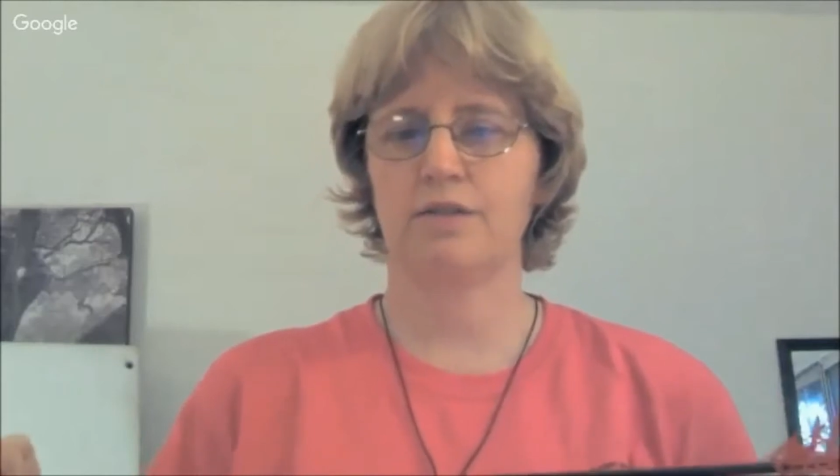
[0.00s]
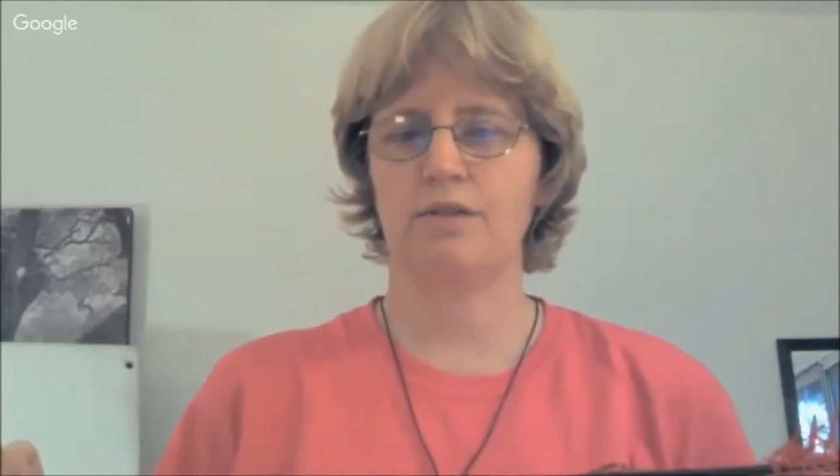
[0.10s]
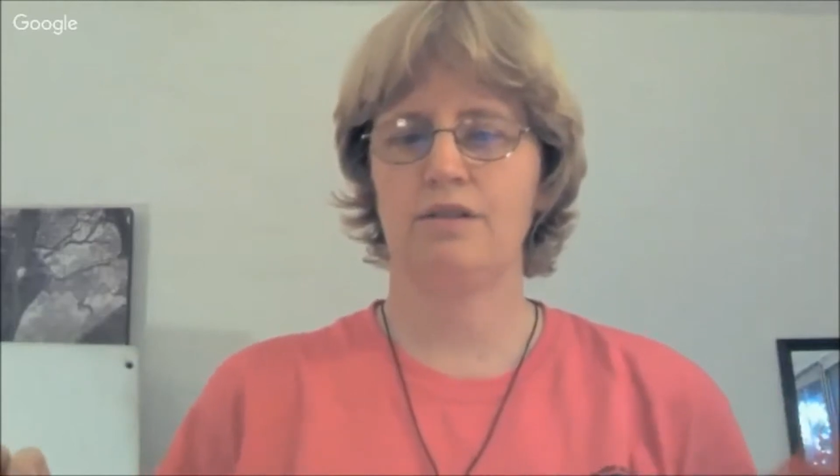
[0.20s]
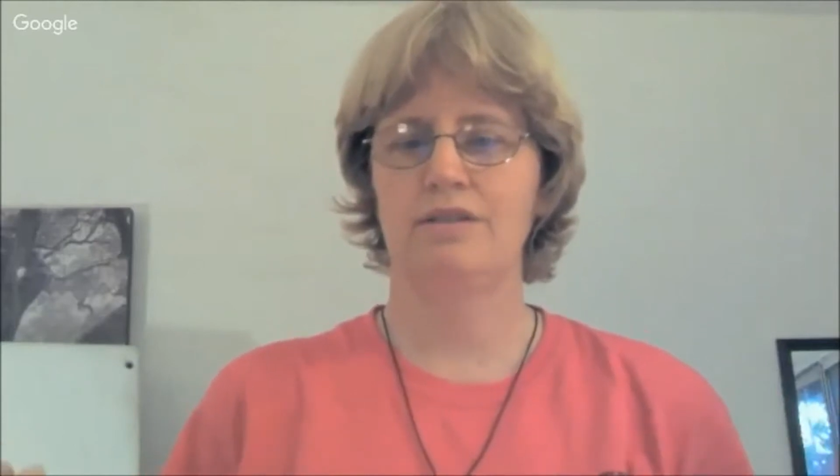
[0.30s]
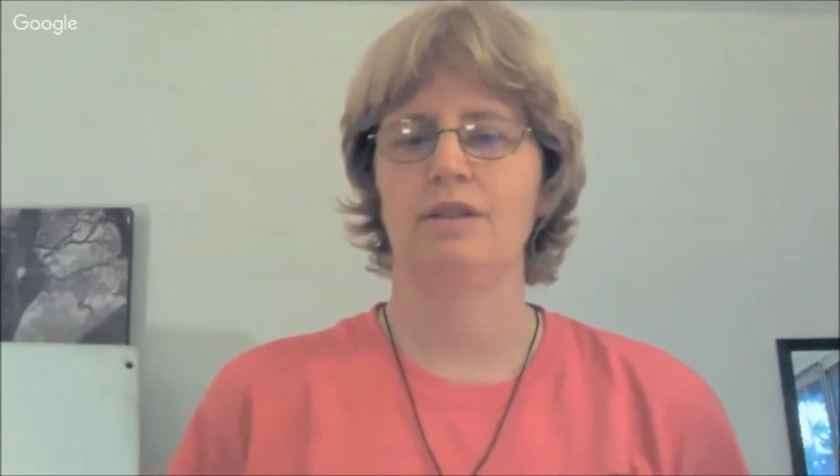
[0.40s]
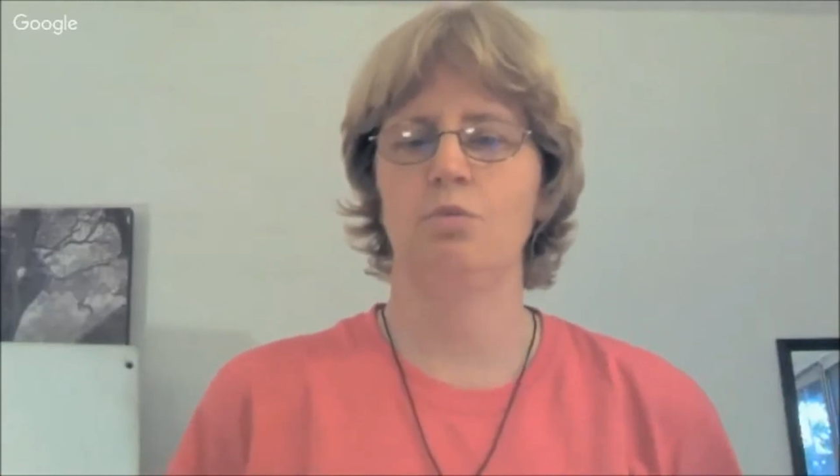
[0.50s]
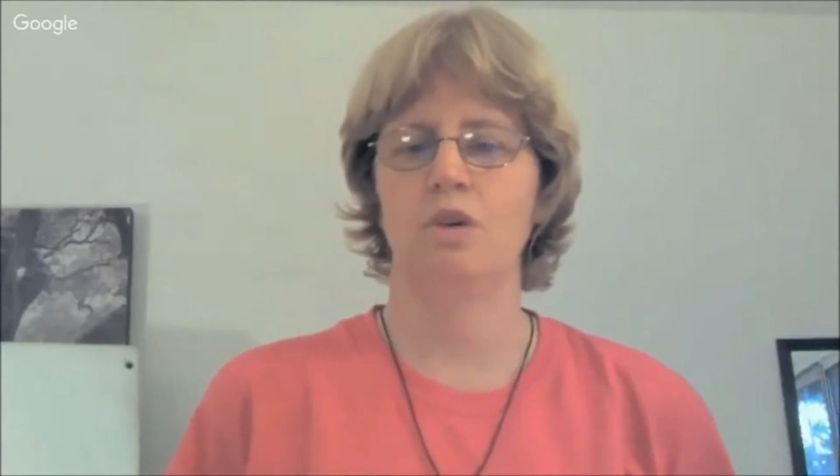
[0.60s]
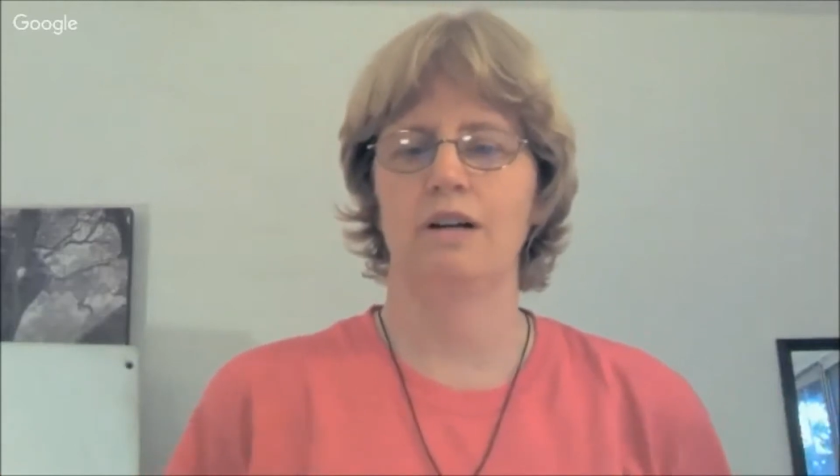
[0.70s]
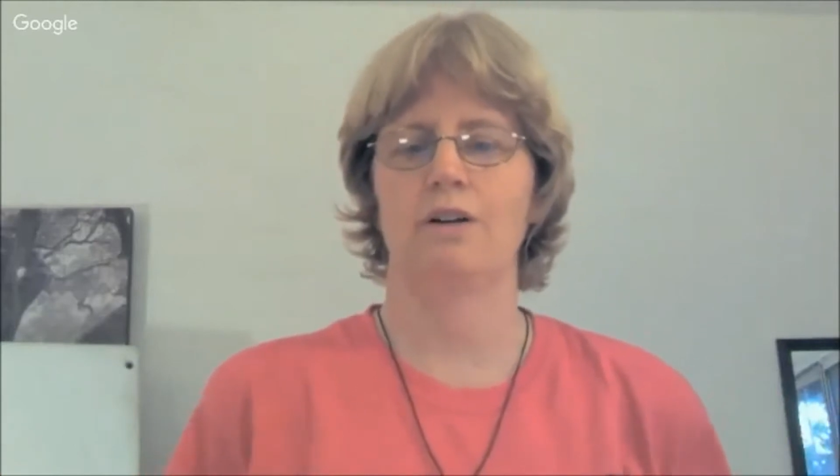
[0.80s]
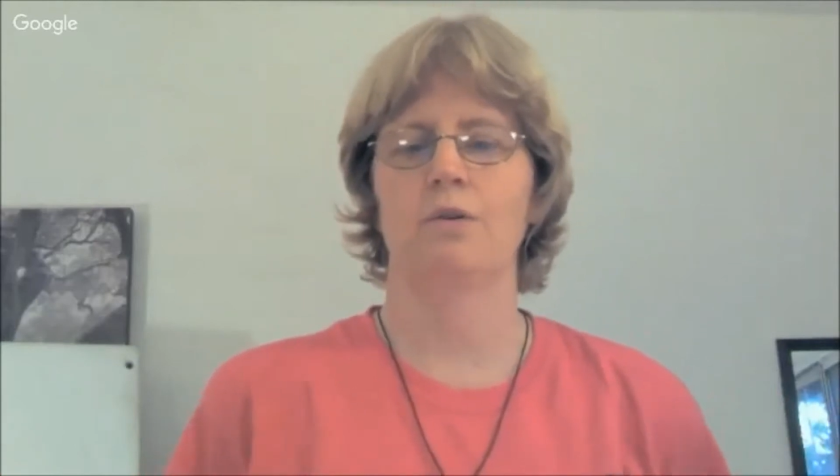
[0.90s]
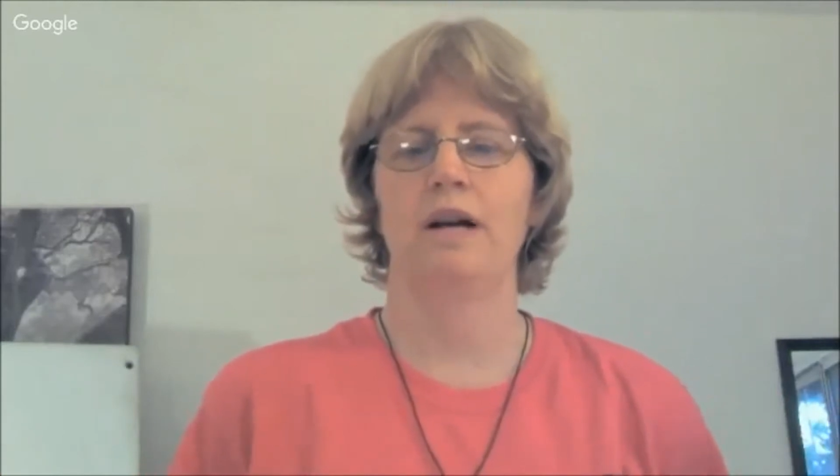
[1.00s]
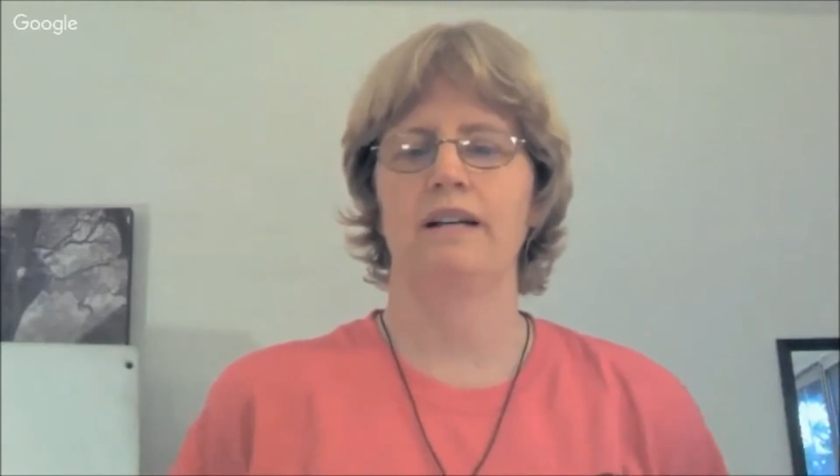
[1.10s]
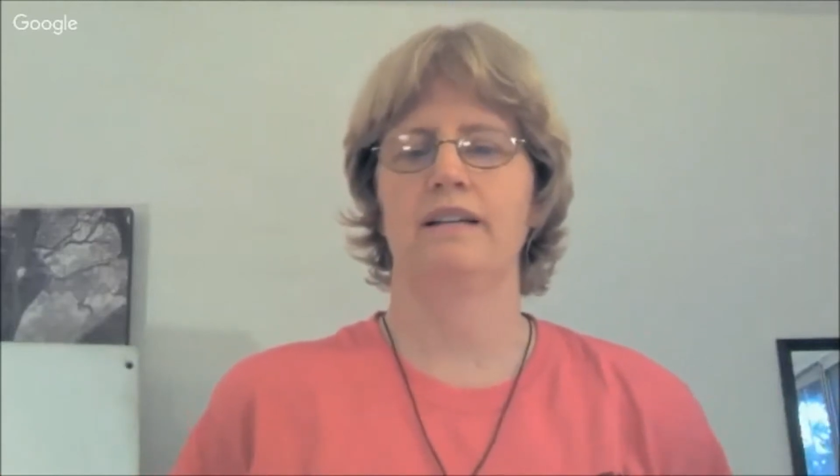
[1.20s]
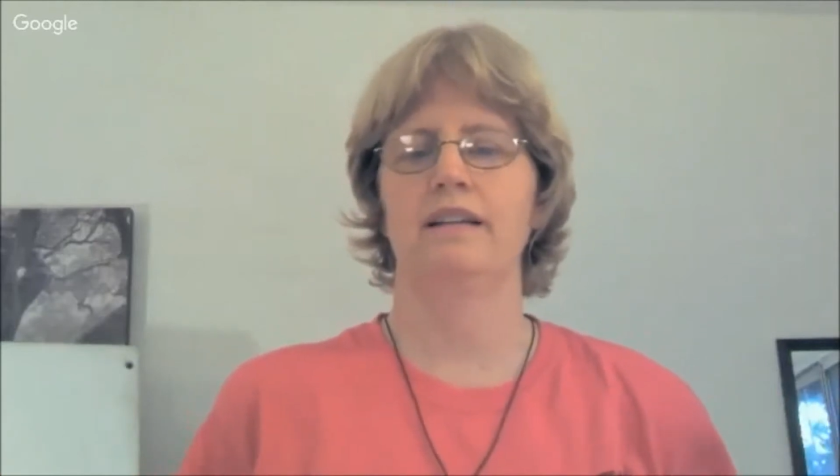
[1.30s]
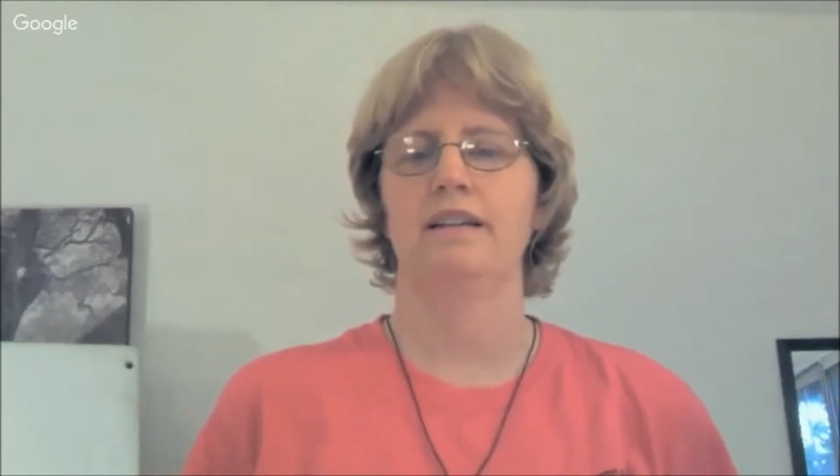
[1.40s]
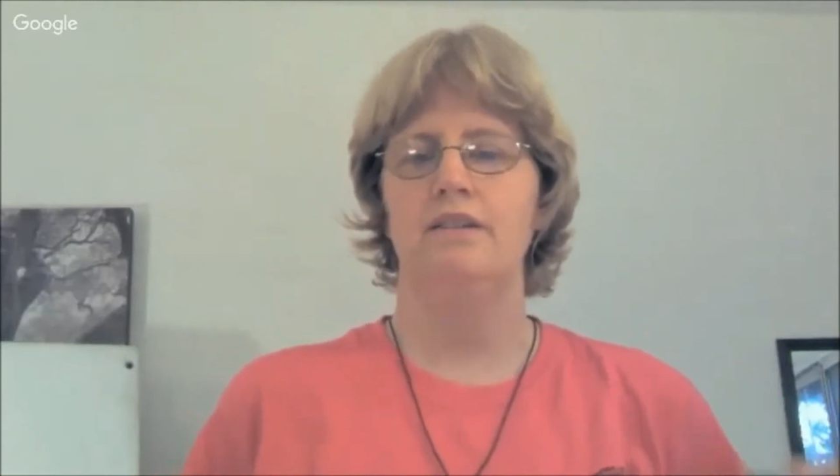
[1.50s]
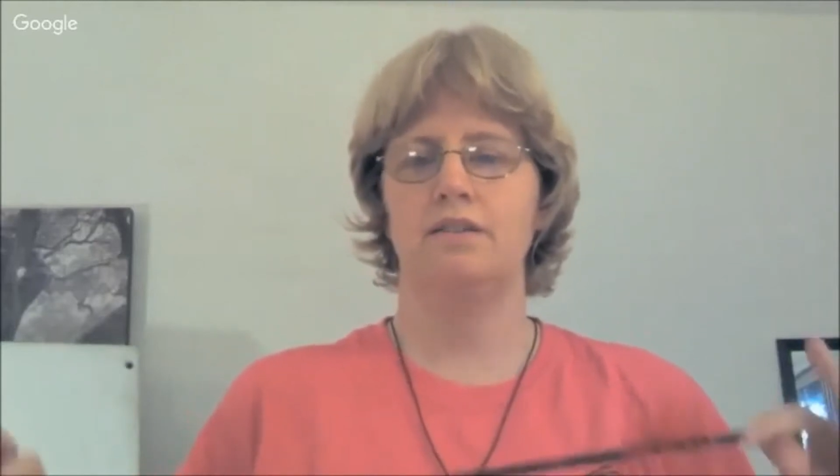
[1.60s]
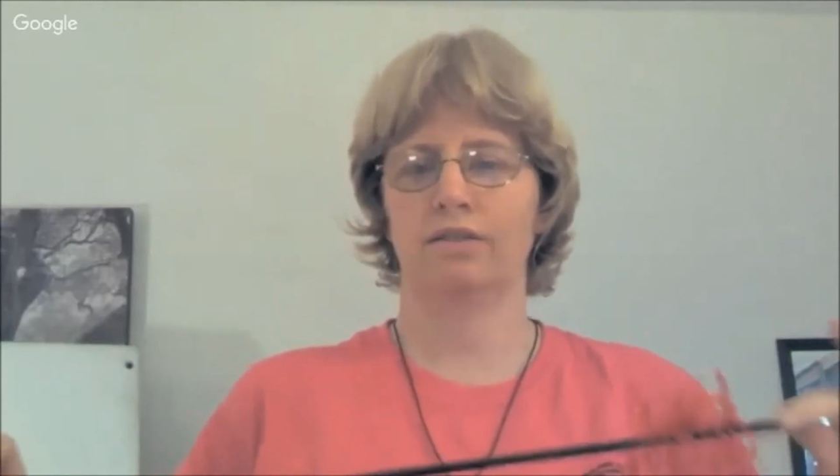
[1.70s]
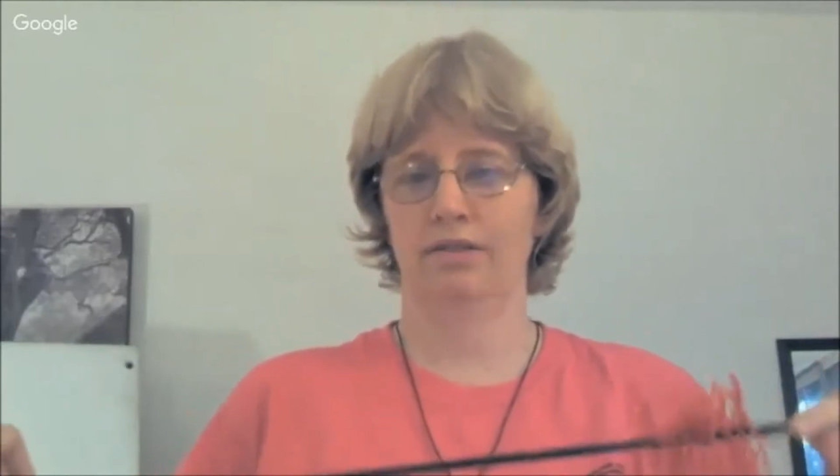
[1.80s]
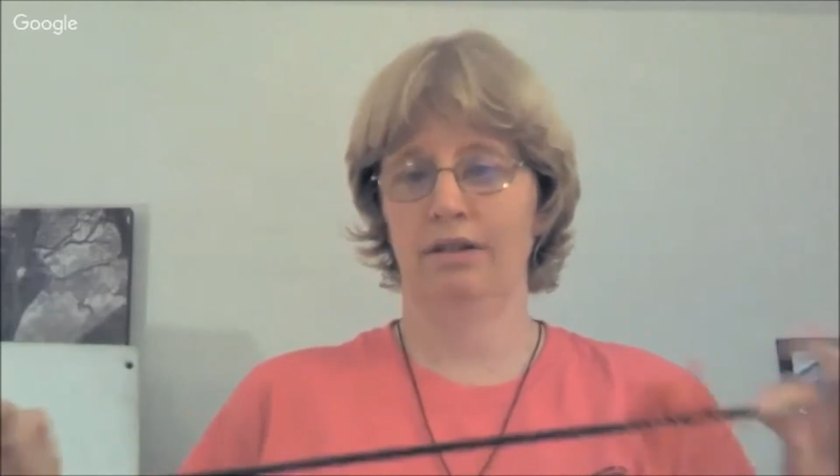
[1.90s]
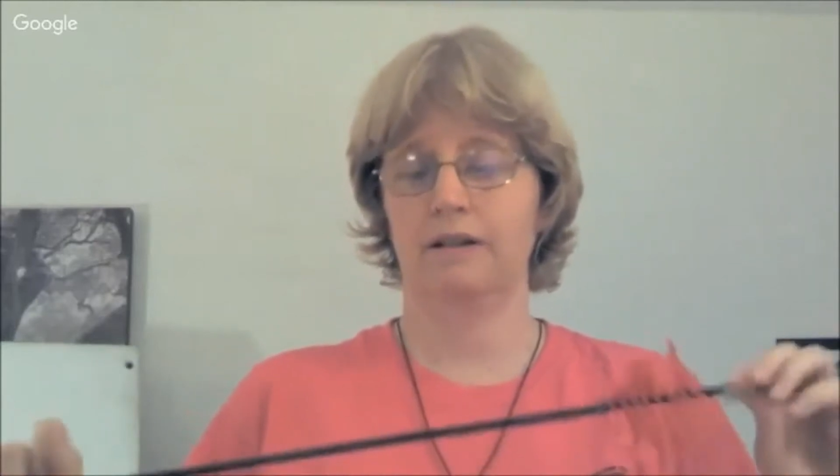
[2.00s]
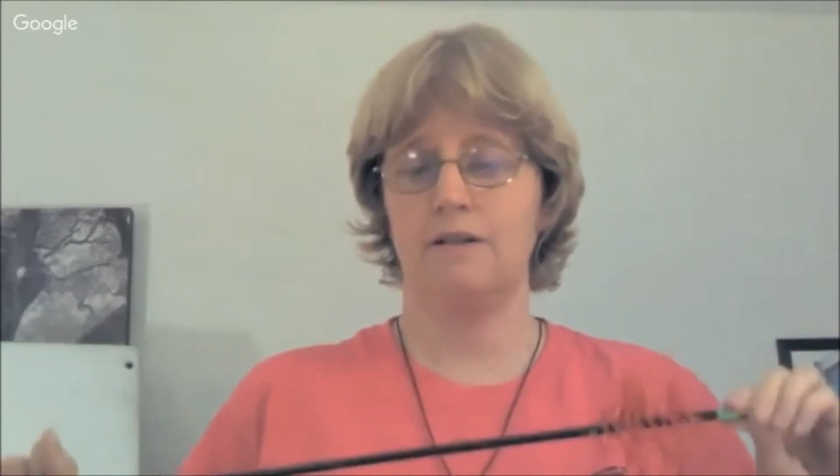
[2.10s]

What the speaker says: so you see what correct is,